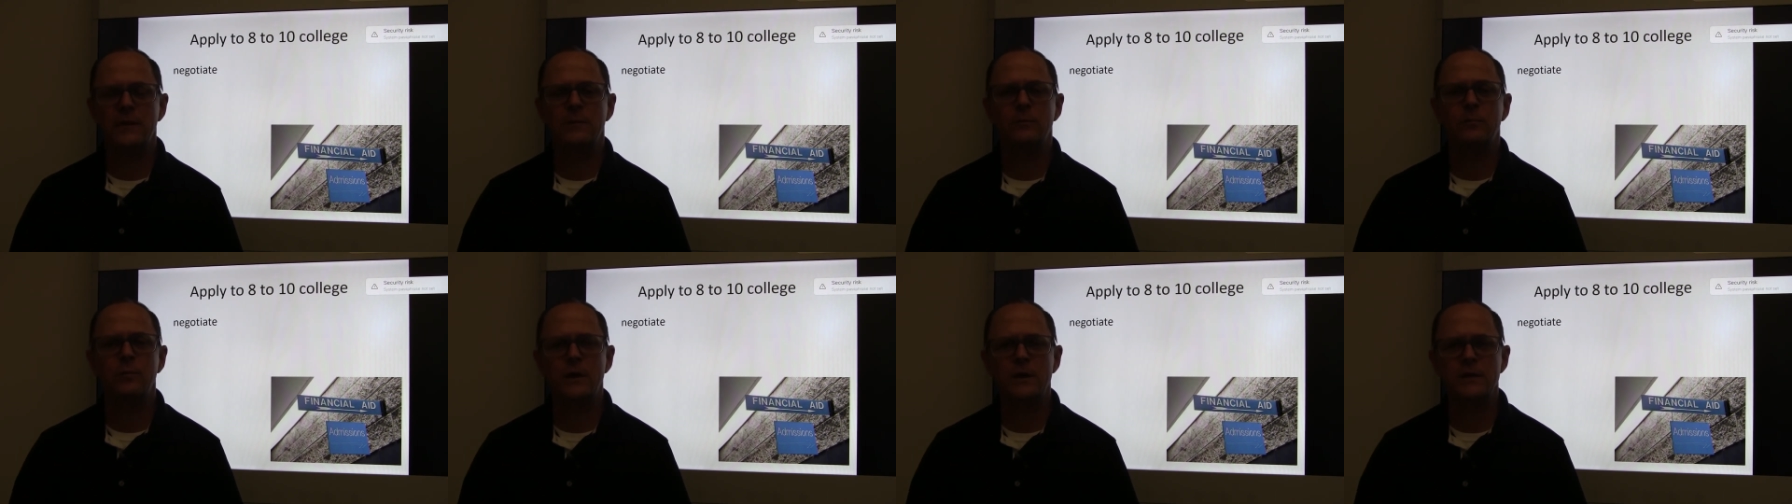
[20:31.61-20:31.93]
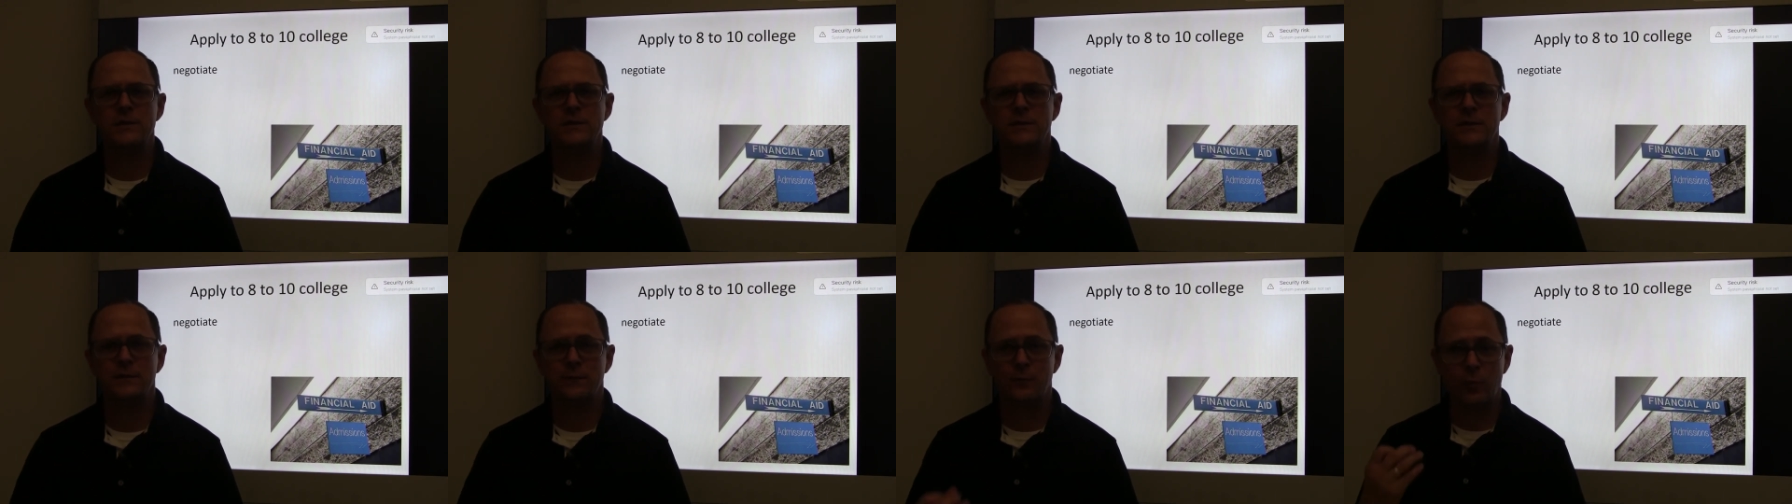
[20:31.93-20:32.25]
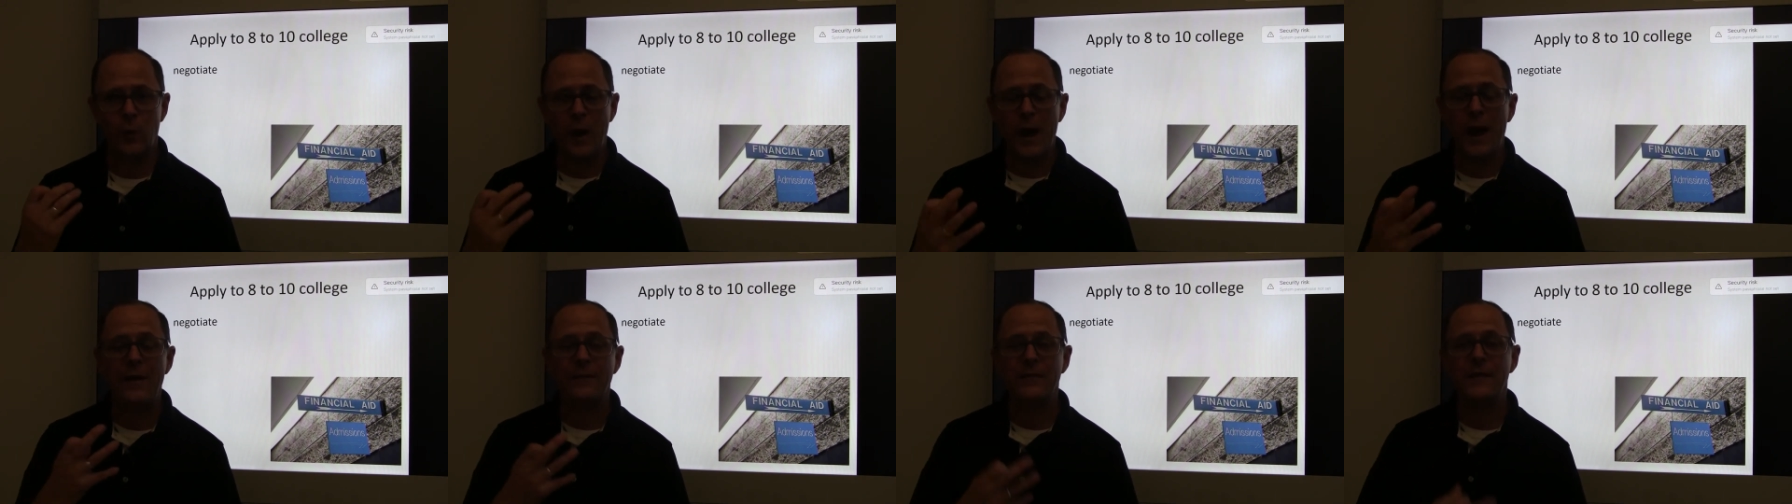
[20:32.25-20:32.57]
impression of,
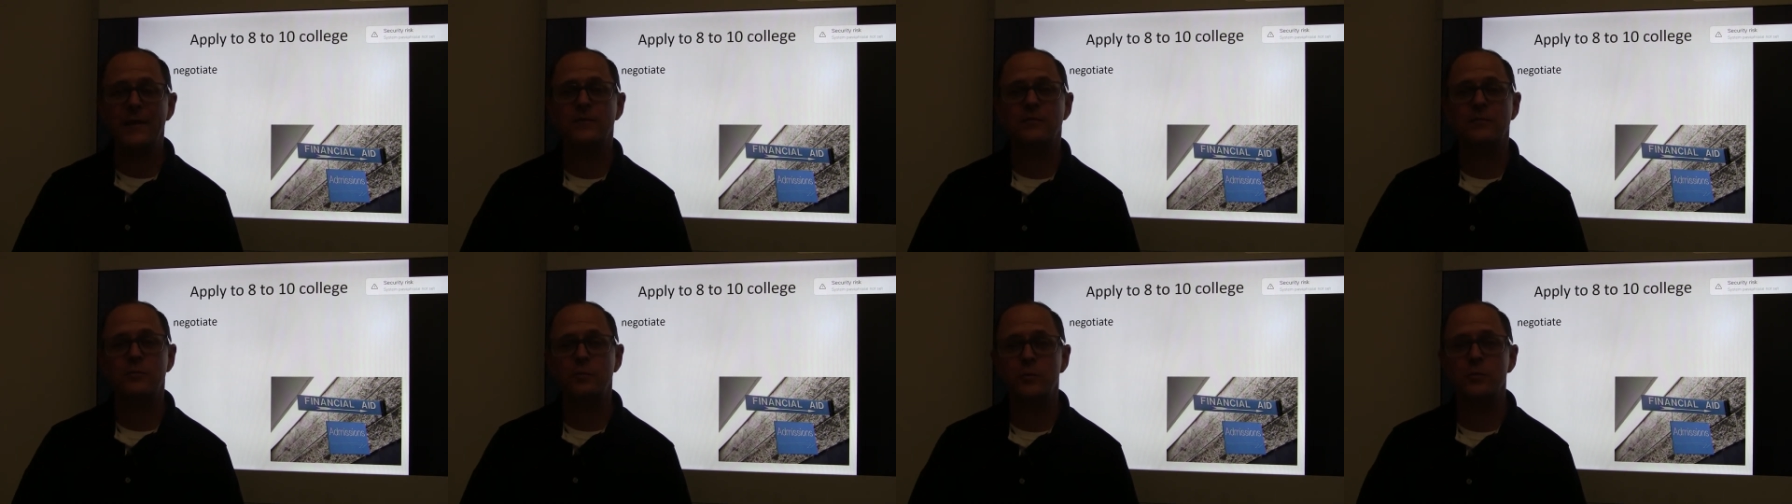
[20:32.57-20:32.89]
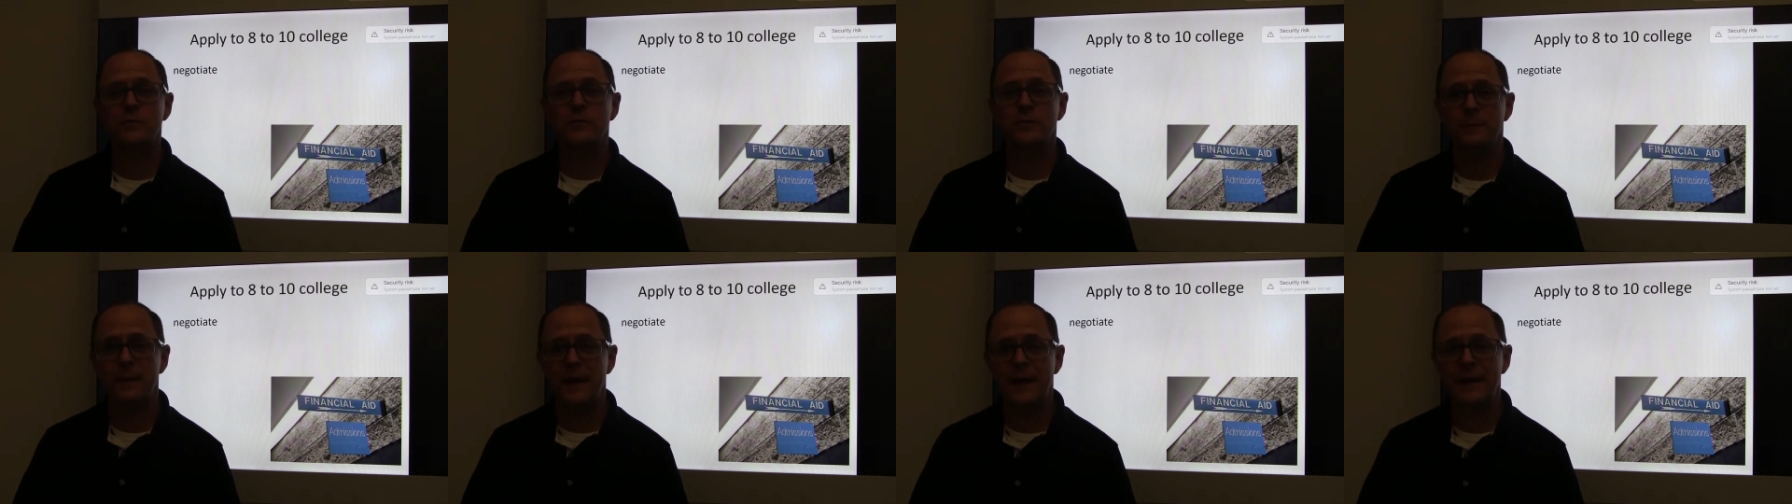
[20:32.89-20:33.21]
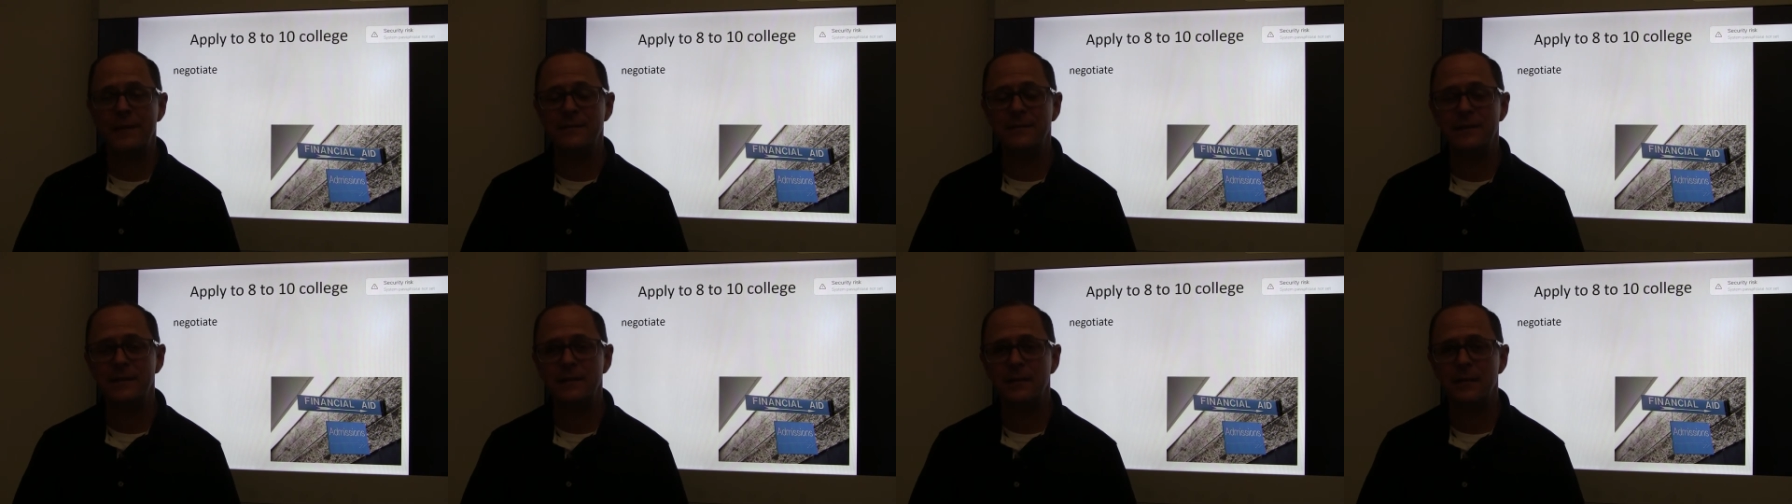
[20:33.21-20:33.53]
wow, that school's
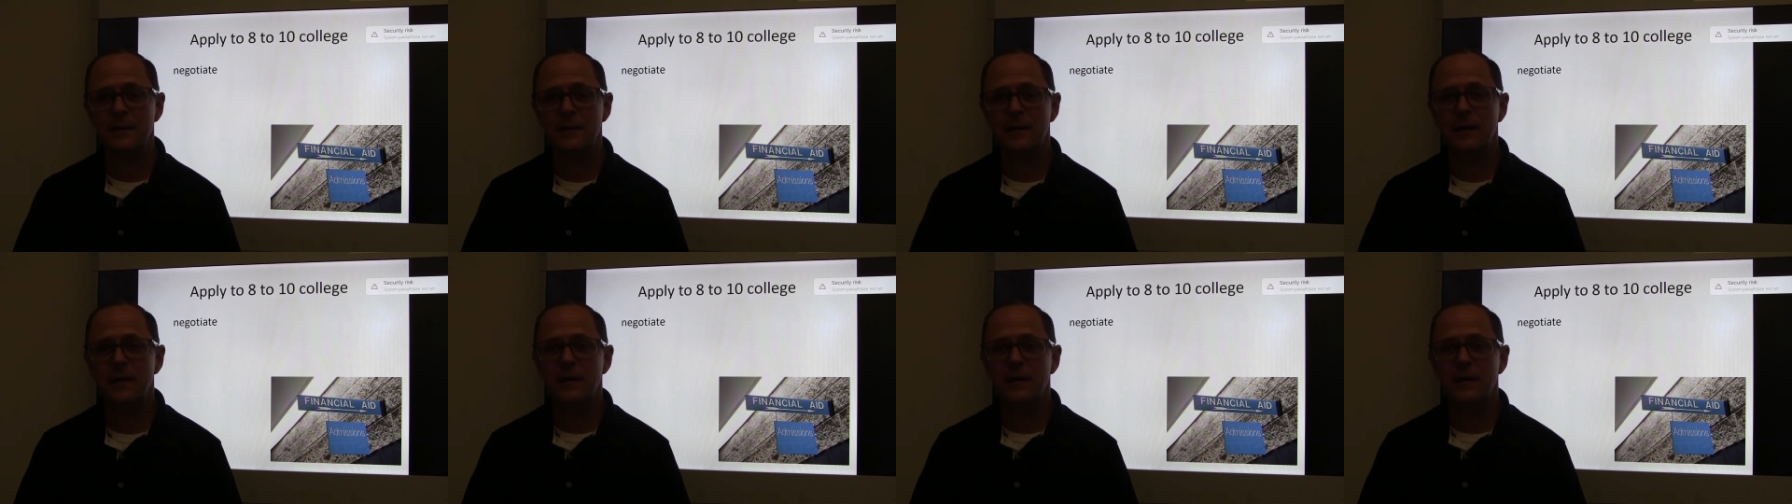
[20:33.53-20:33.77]
amazing,